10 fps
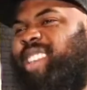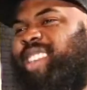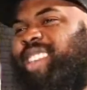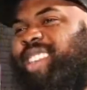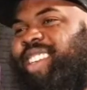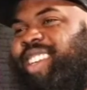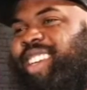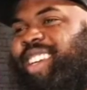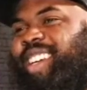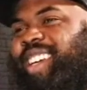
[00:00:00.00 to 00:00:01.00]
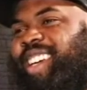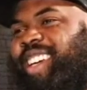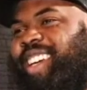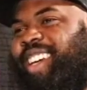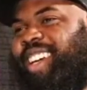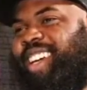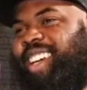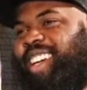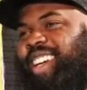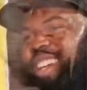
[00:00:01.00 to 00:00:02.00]
I bet.
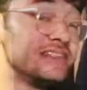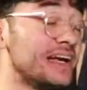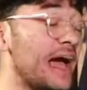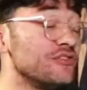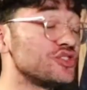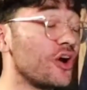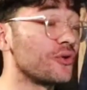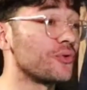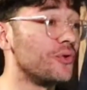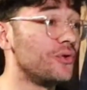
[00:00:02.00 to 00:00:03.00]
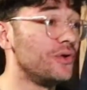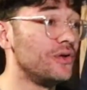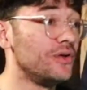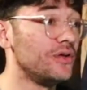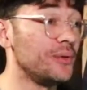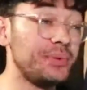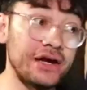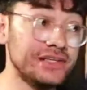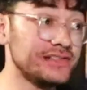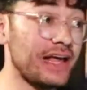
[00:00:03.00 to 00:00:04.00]
Apparently, he's gonna have a starter role. Because